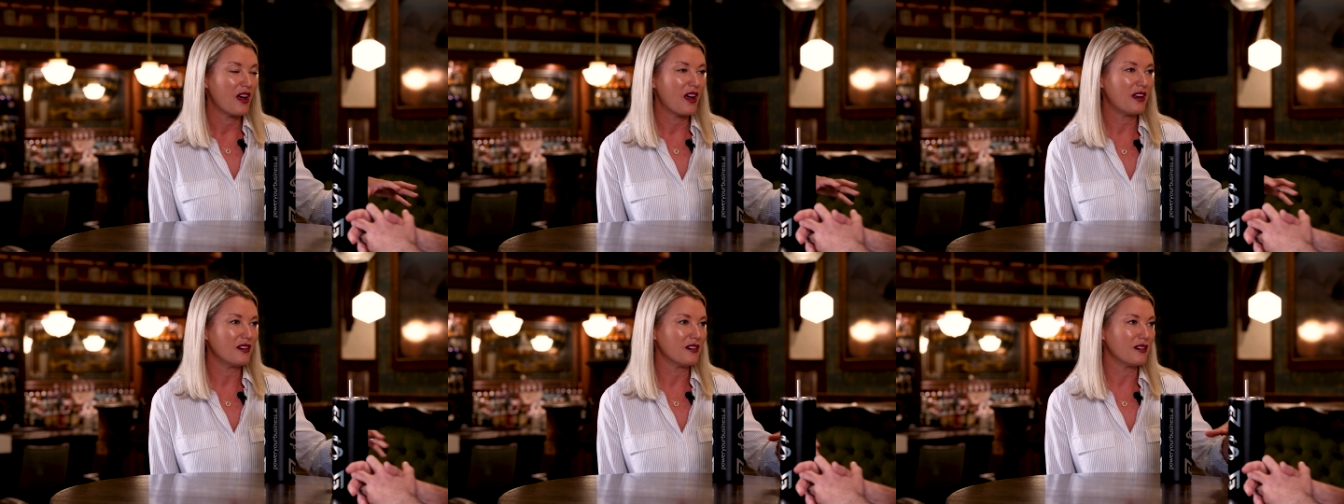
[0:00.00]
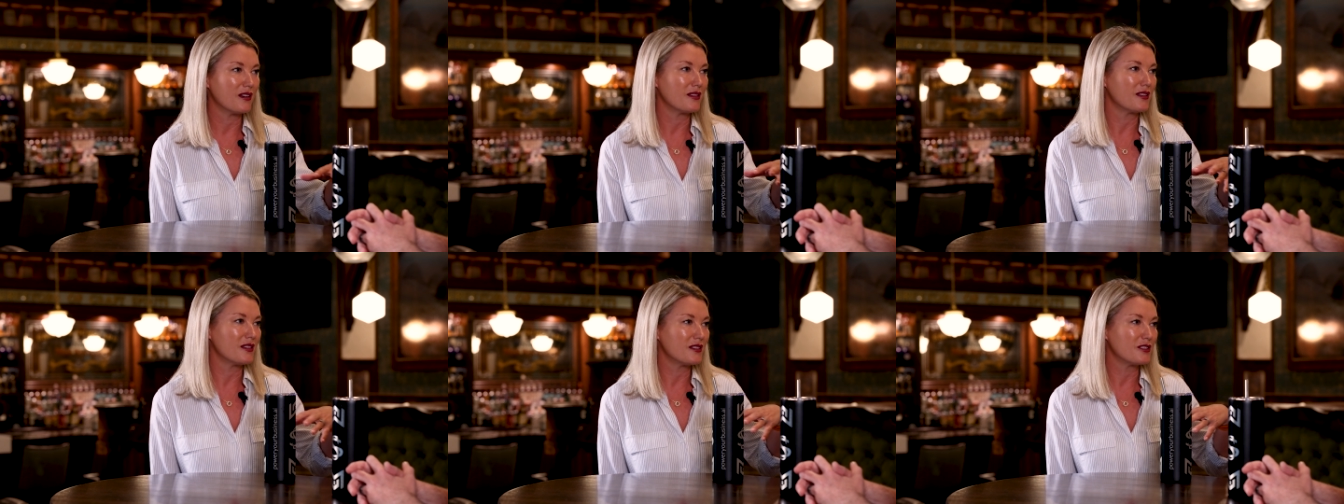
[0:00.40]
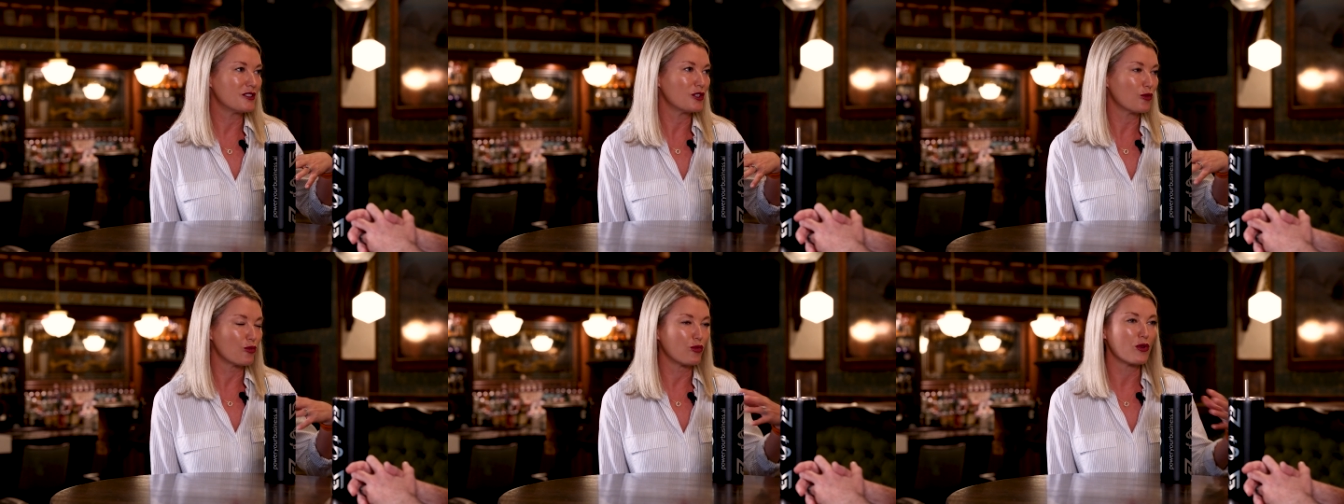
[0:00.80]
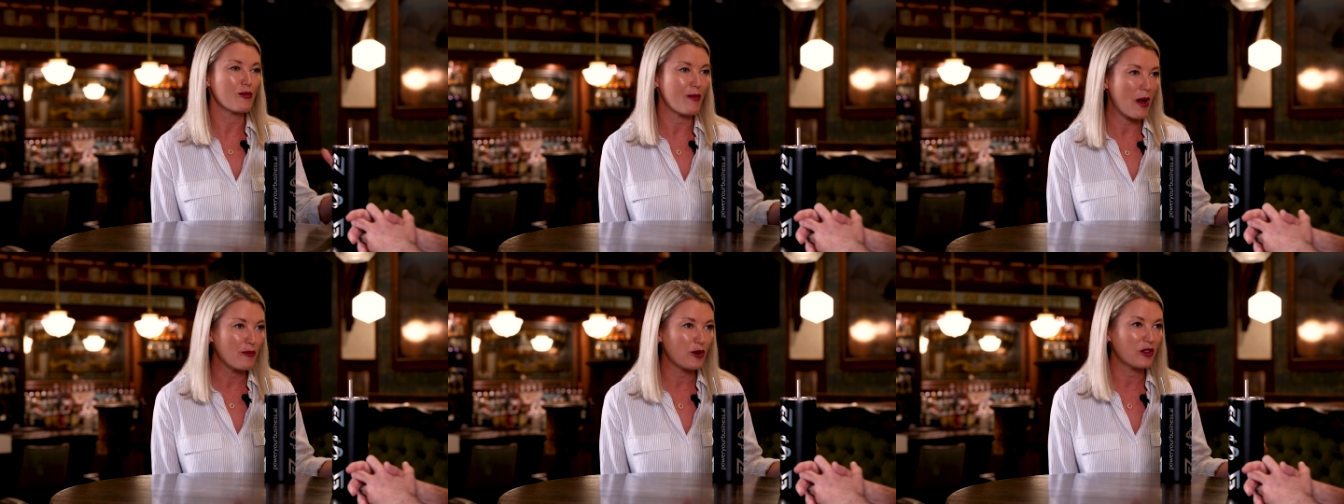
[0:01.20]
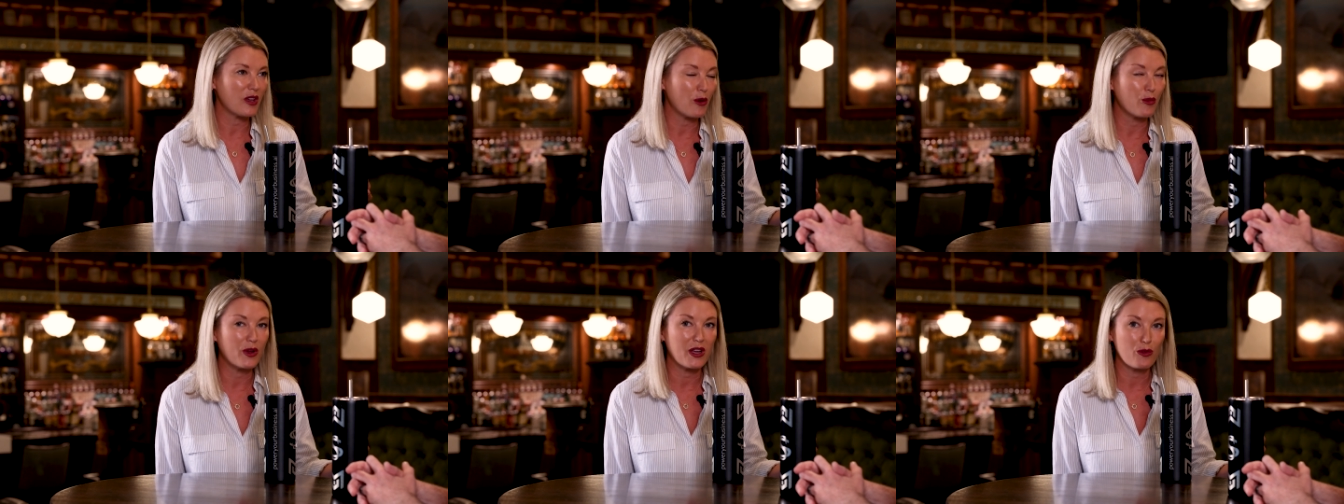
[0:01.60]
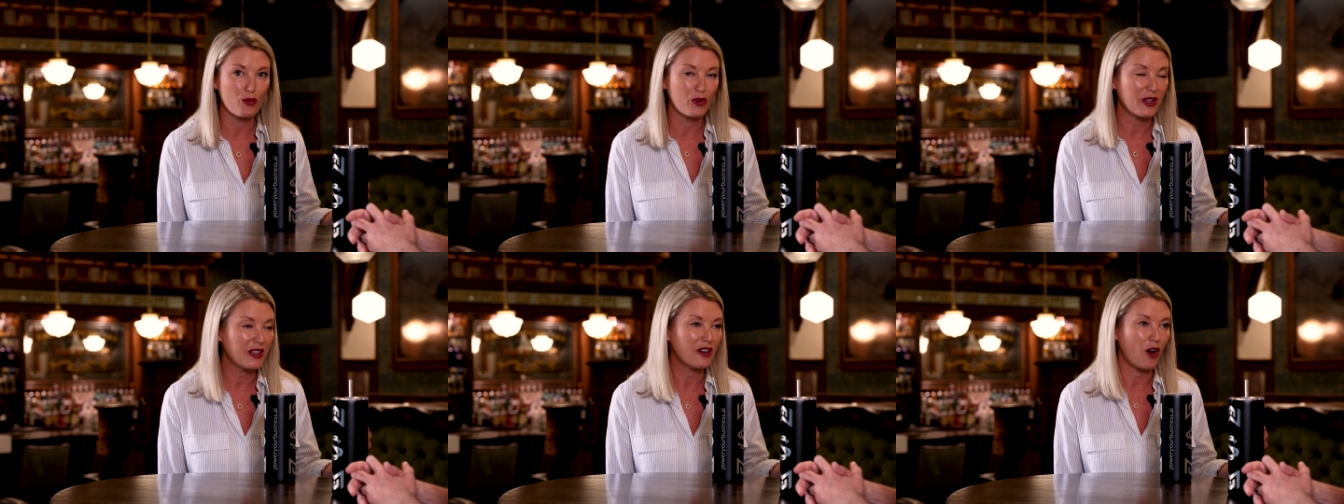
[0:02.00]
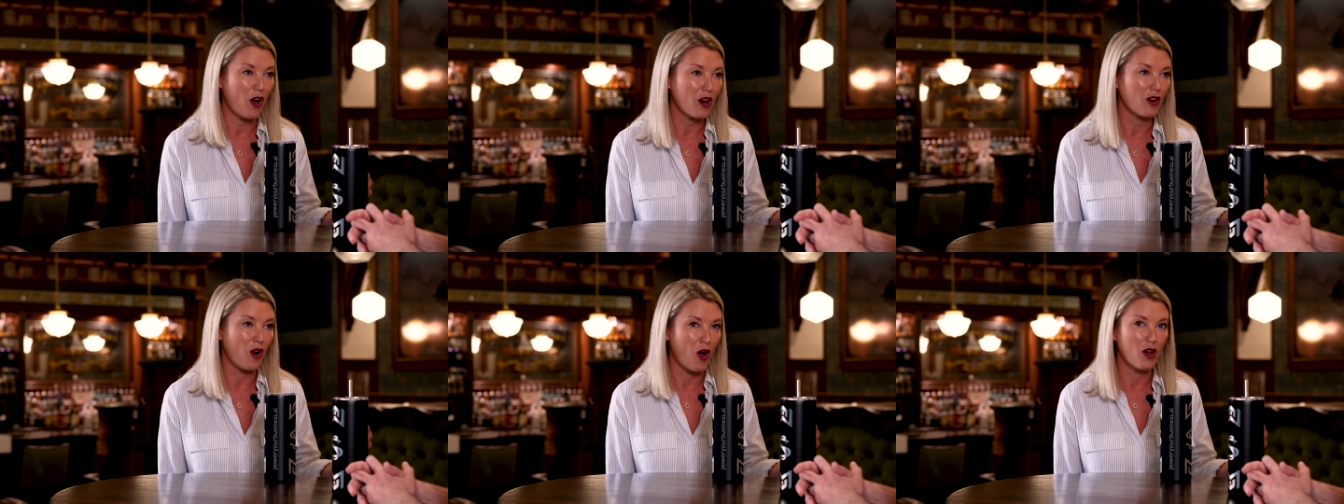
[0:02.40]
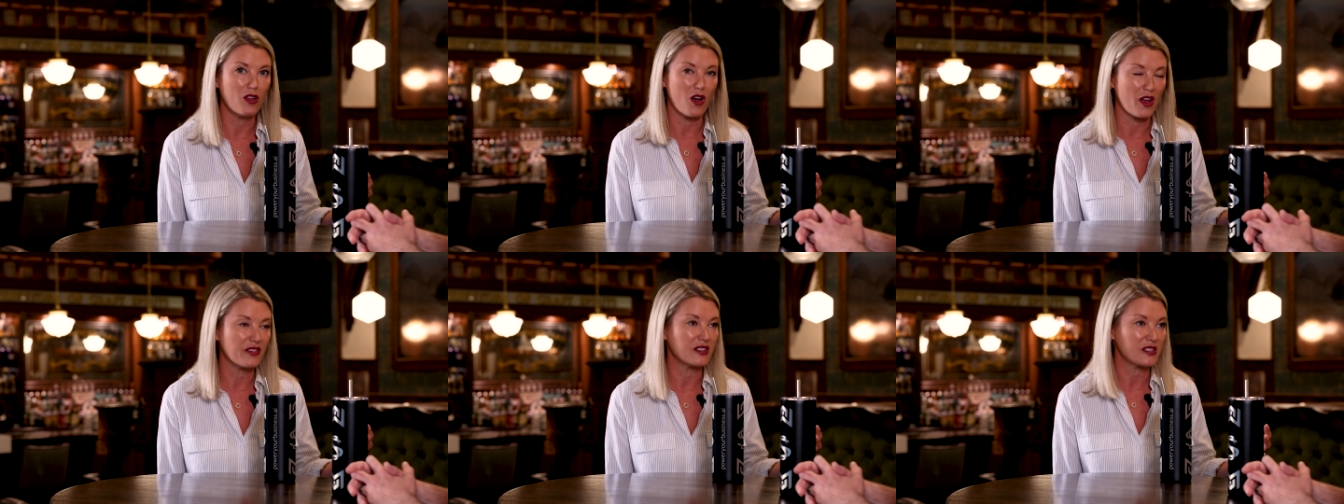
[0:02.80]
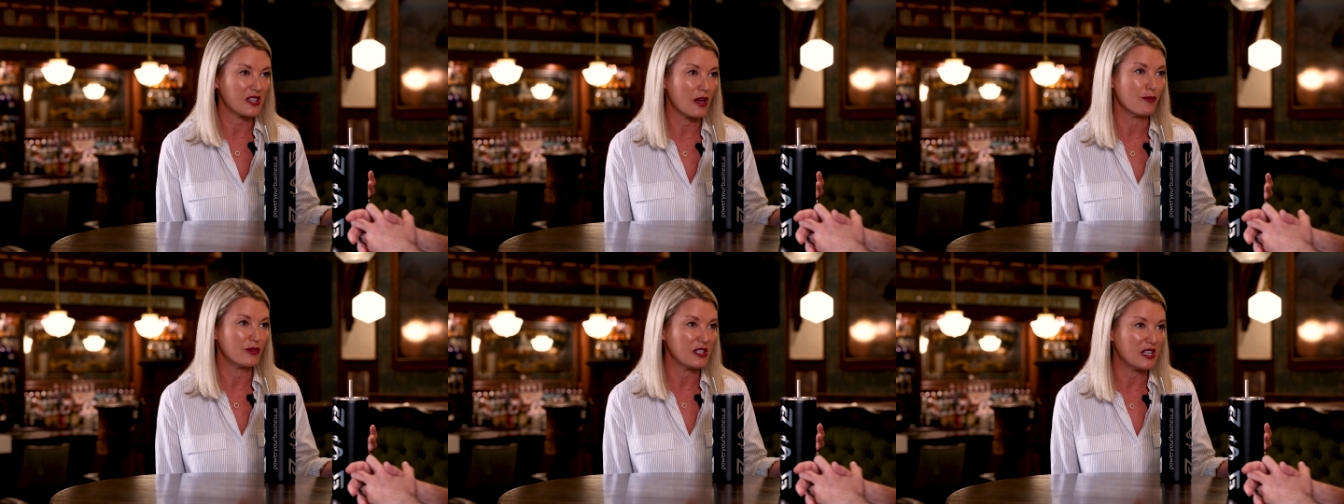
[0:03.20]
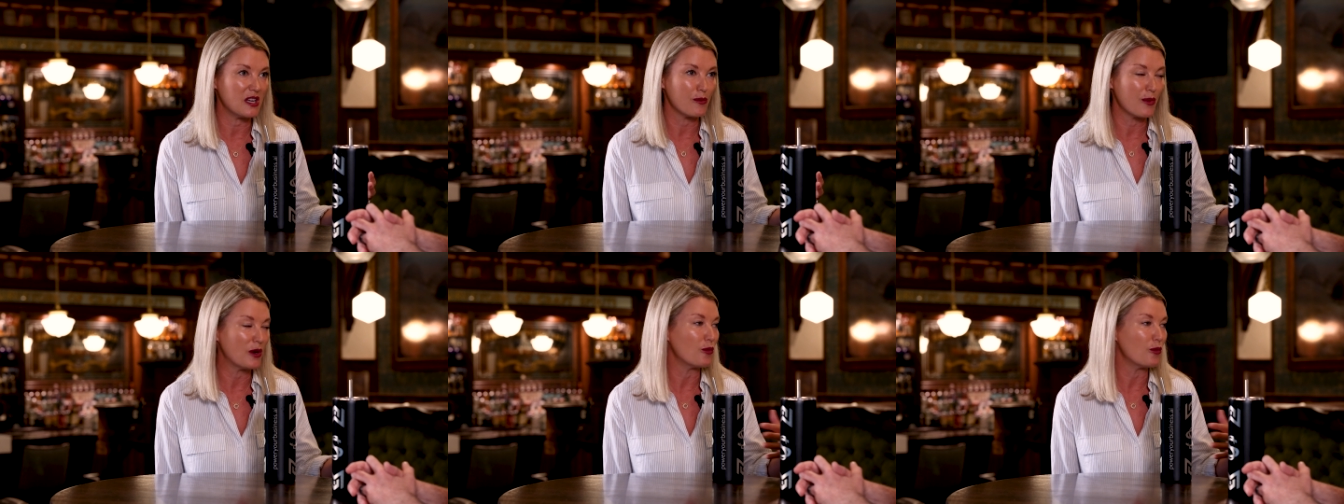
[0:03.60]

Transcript: and to remember that we really are all on the same team,